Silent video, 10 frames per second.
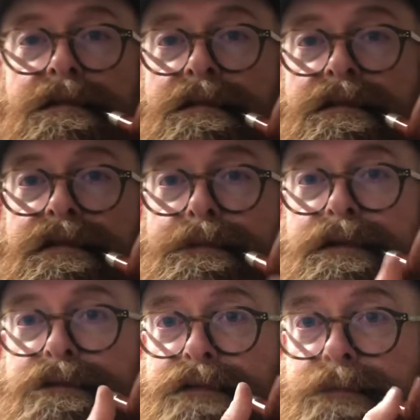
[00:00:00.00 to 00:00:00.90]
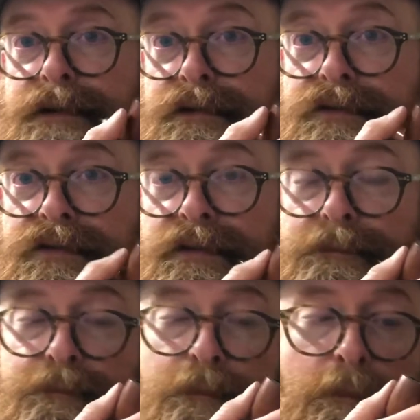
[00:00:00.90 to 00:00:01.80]
ship it off in the post to him.
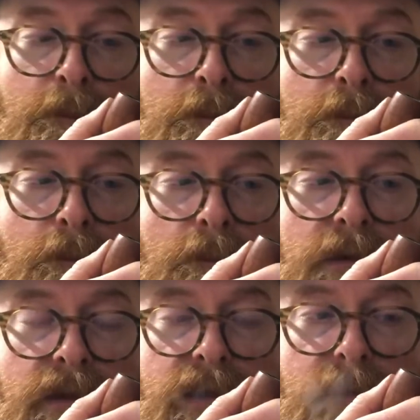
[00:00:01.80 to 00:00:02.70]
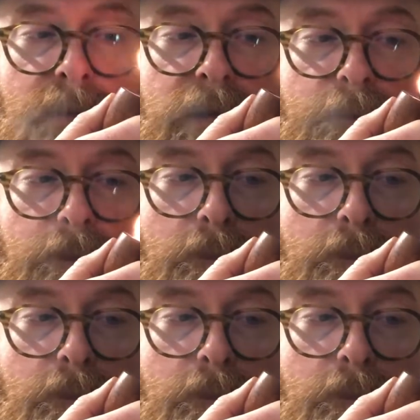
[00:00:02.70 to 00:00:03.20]
I'm